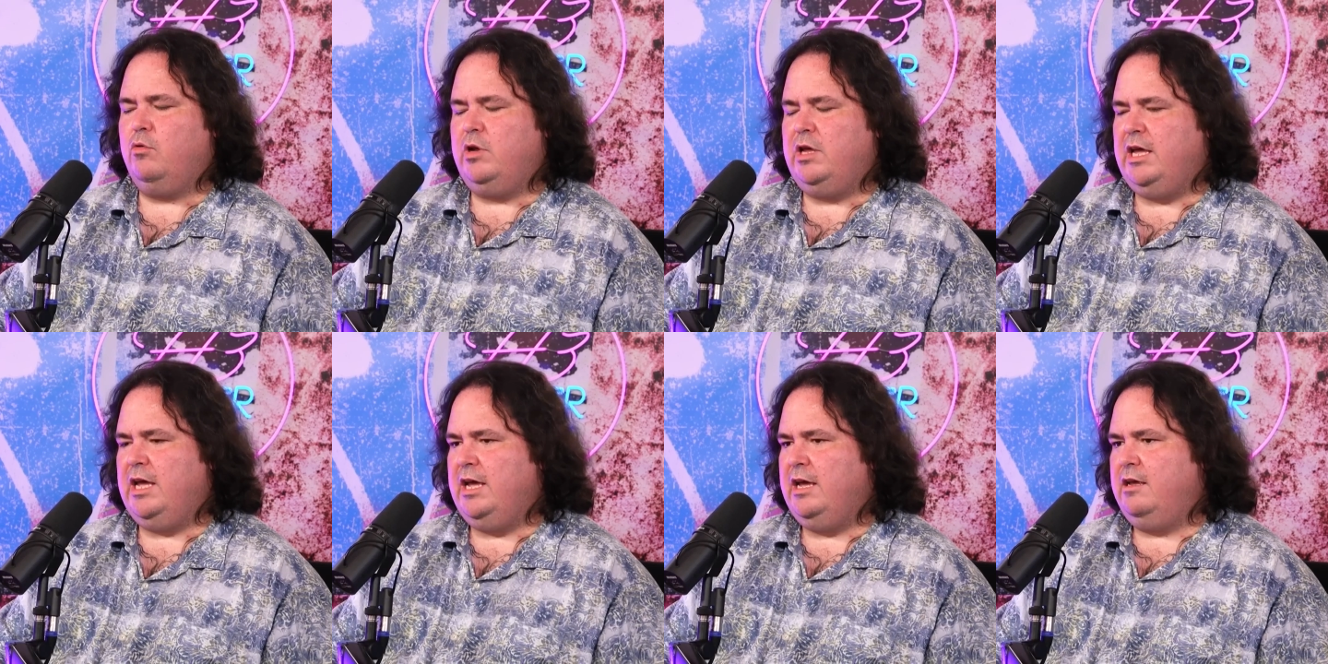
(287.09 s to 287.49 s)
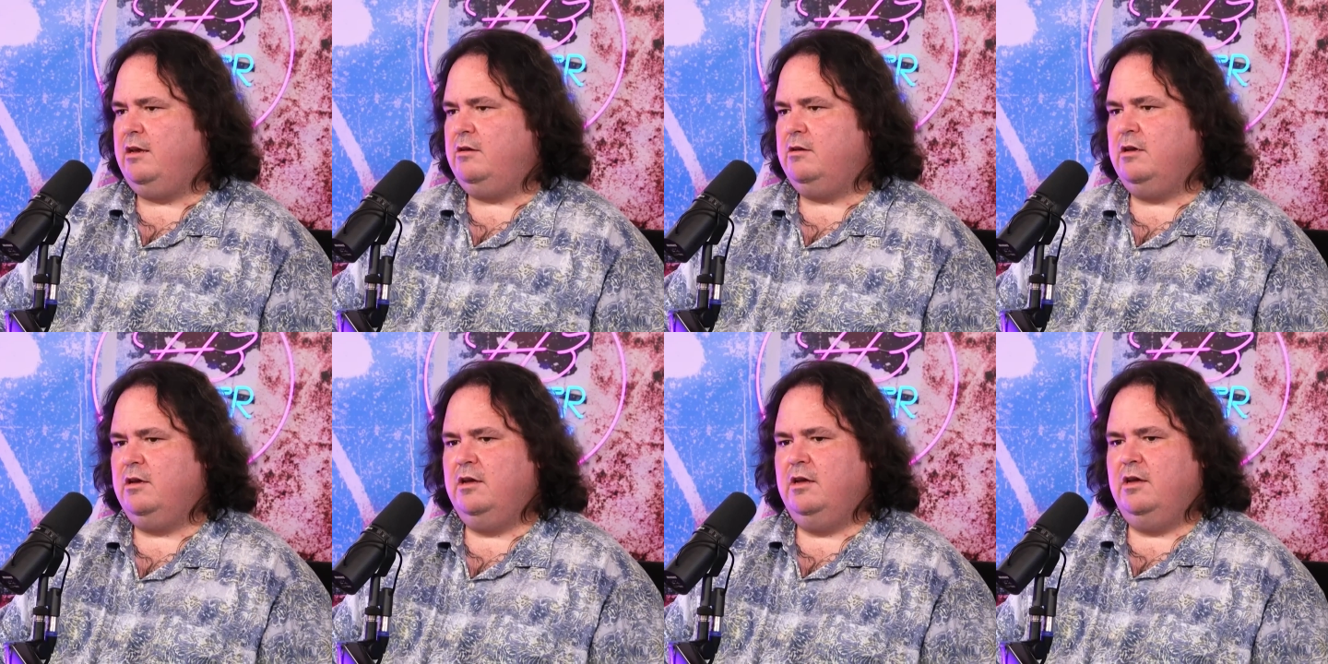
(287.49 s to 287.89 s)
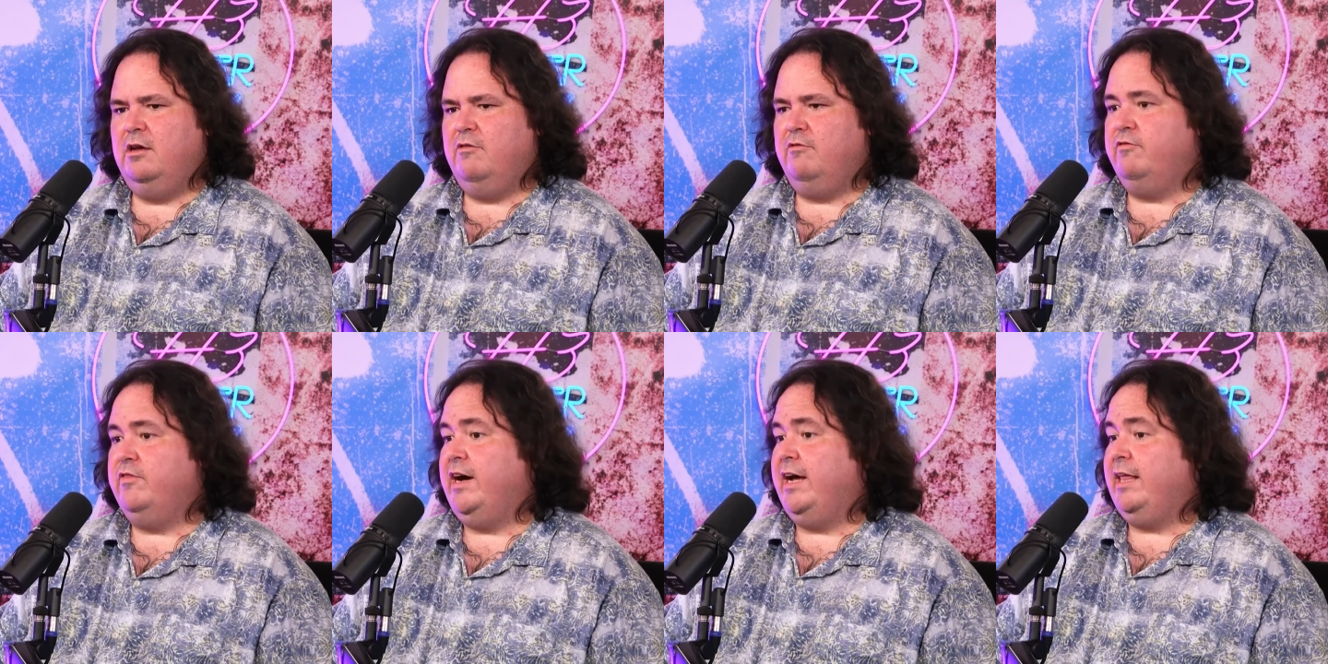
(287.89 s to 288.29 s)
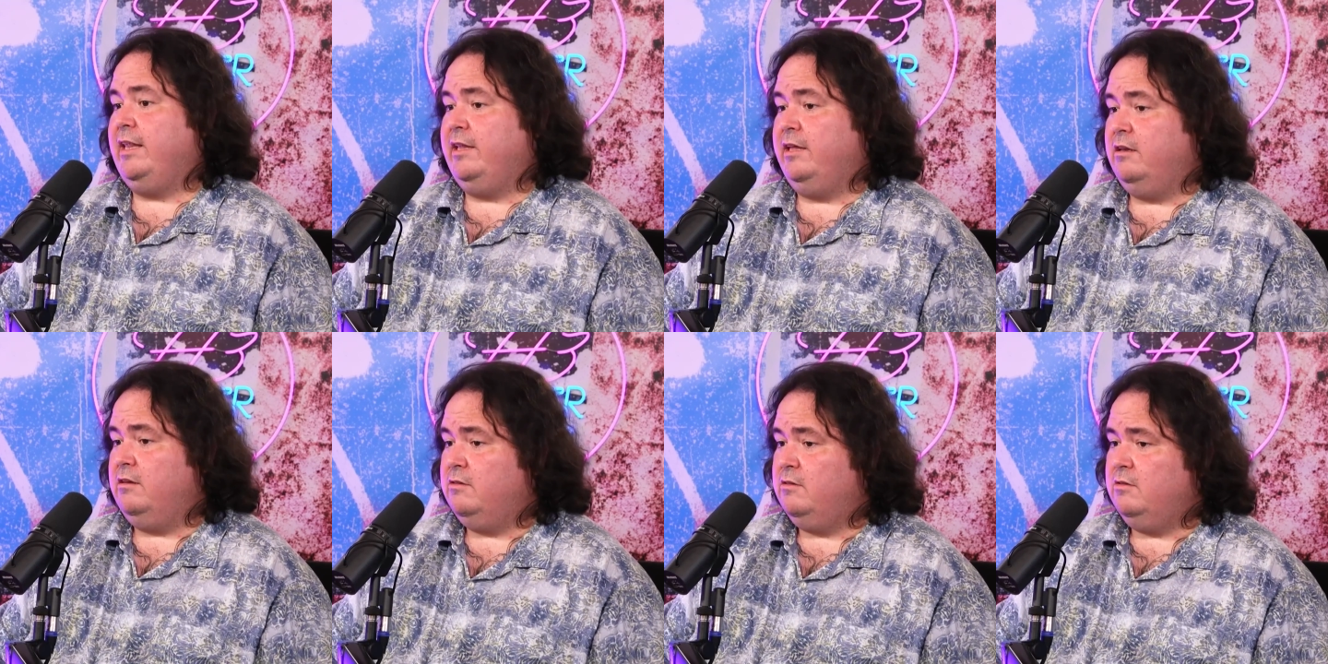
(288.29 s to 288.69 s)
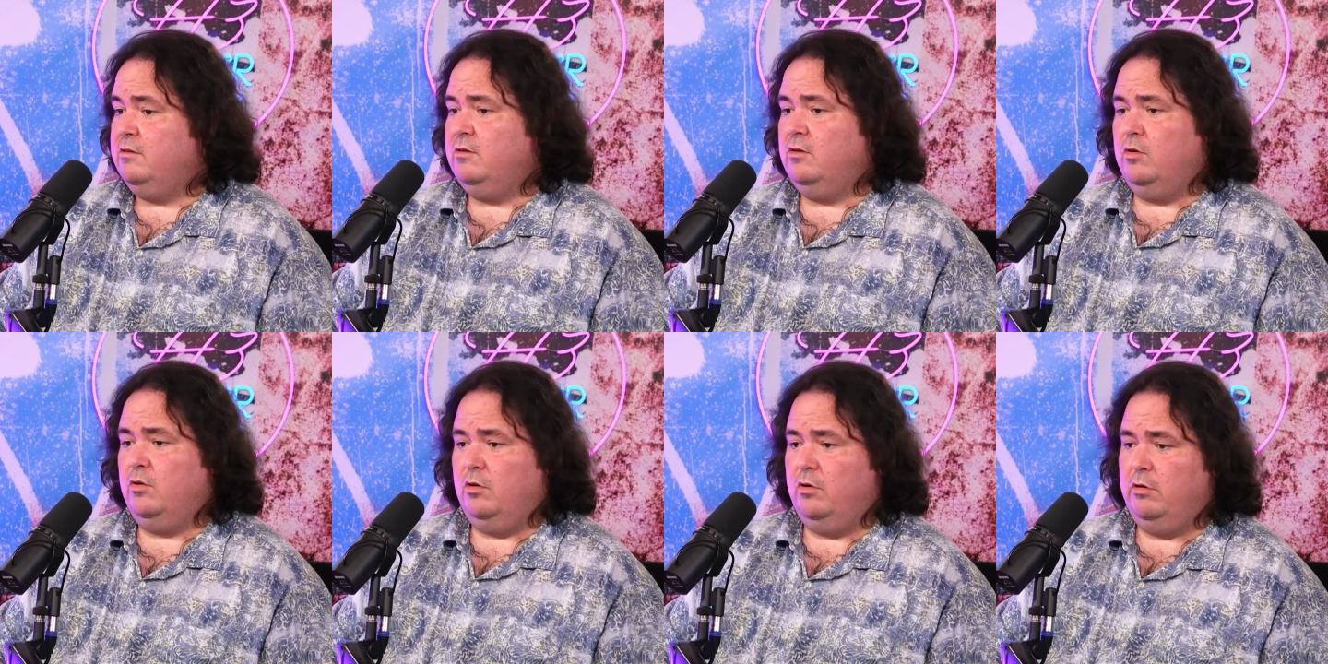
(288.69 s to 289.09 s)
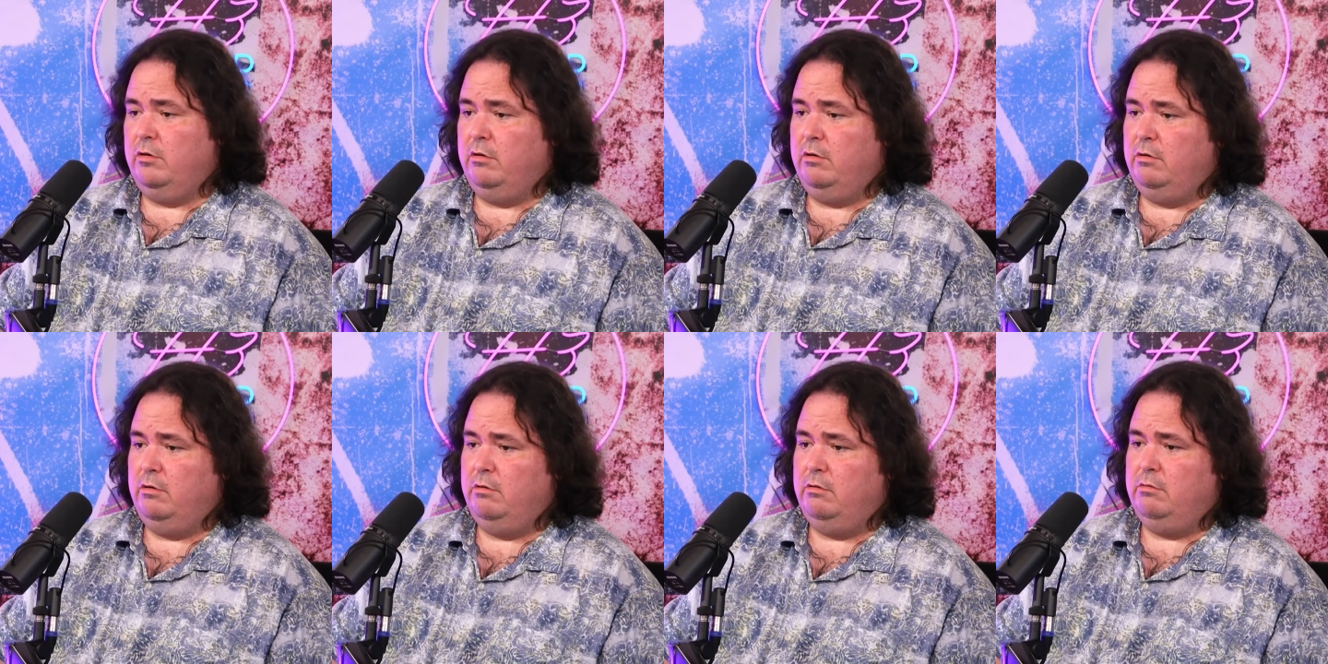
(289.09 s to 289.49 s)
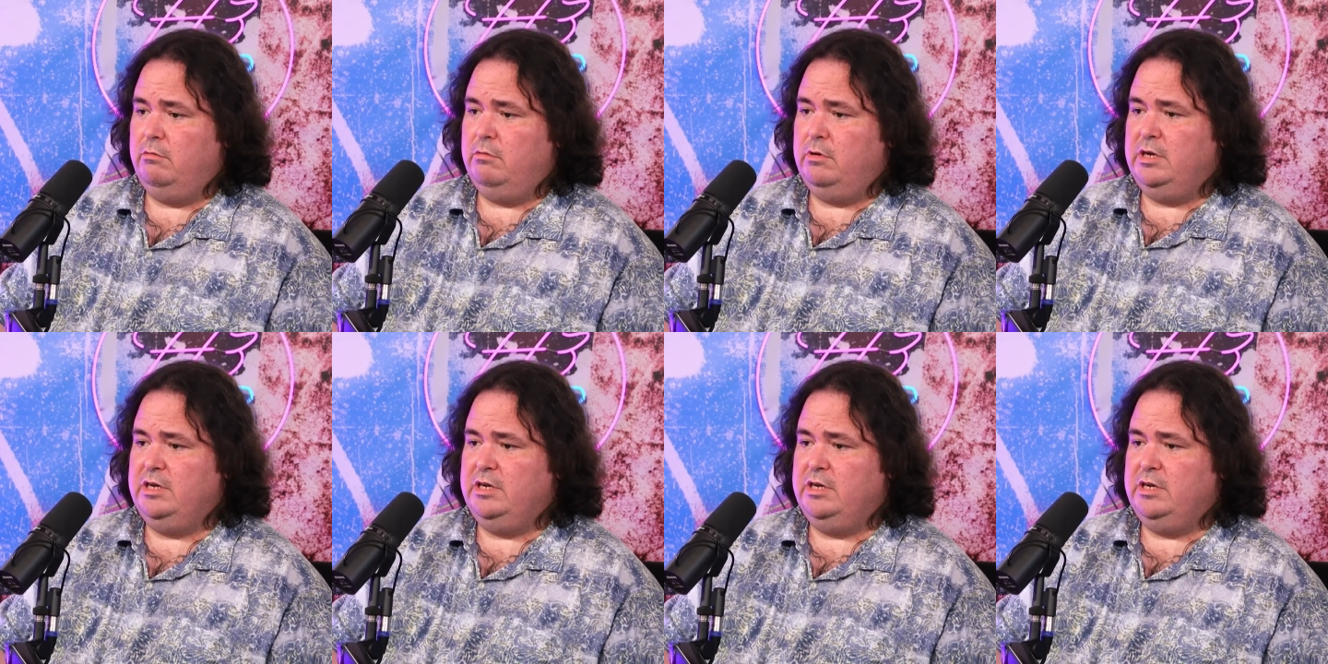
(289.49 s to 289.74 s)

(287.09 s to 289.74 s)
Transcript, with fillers: researchers said they used the machine learning approach